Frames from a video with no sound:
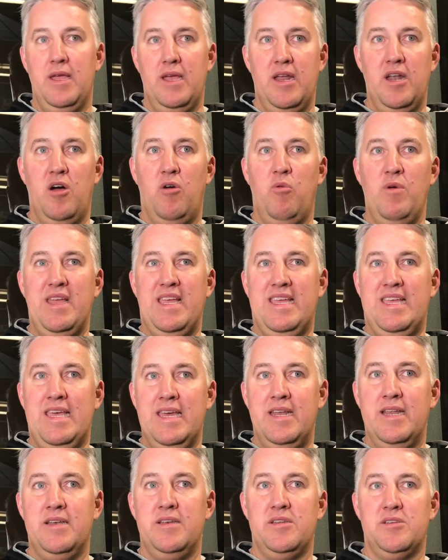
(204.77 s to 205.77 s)
You know, we
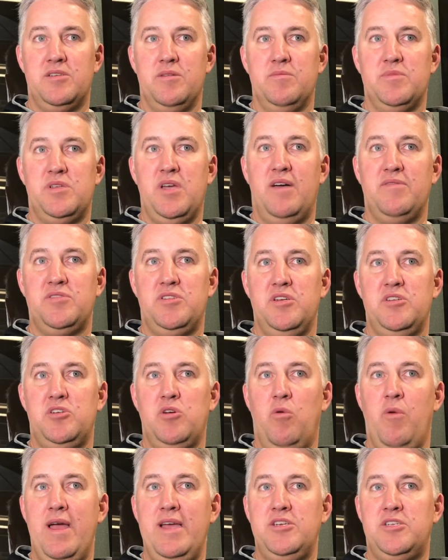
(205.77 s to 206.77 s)
get into some tough
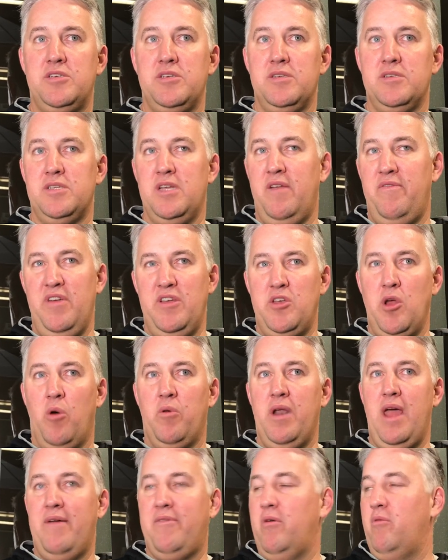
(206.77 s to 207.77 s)
situations, and if you
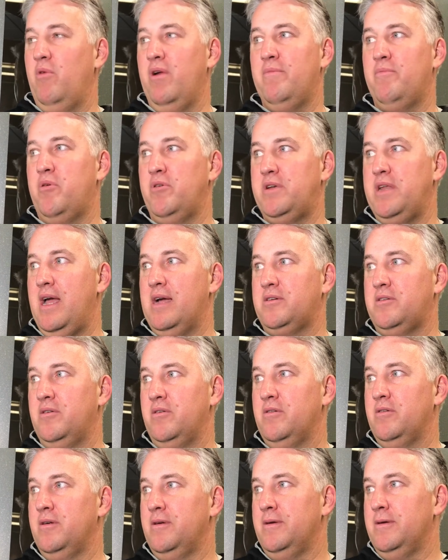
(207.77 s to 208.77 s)
don't have a rim protector,